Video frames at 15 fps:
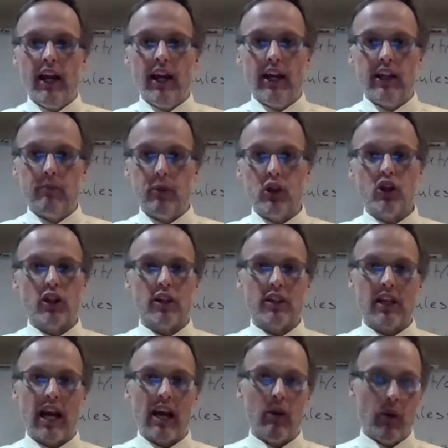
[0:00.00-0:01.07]
And picture the
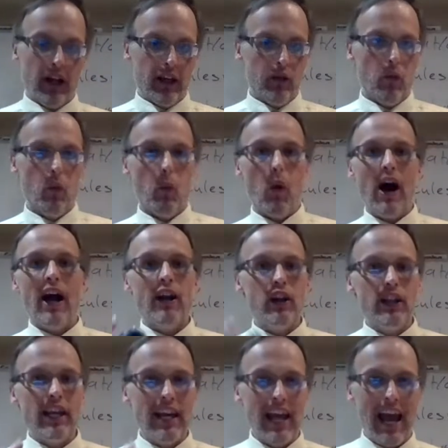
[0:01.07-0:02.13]
Skyway. Why do
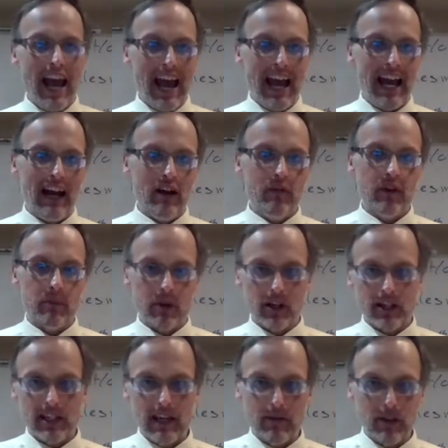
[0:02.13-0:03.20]
they have? I'm going to
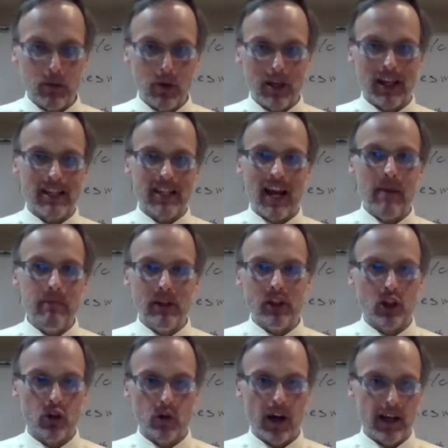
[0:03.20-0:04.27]
see if someone can type in
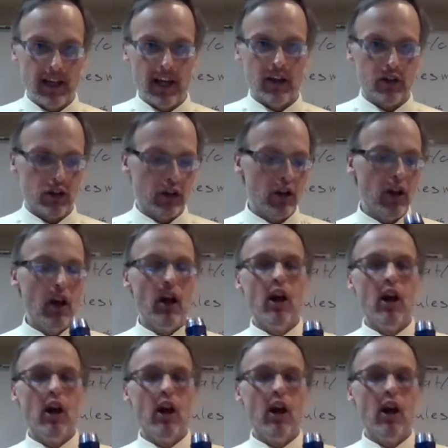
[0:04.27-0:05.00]
the correct answer.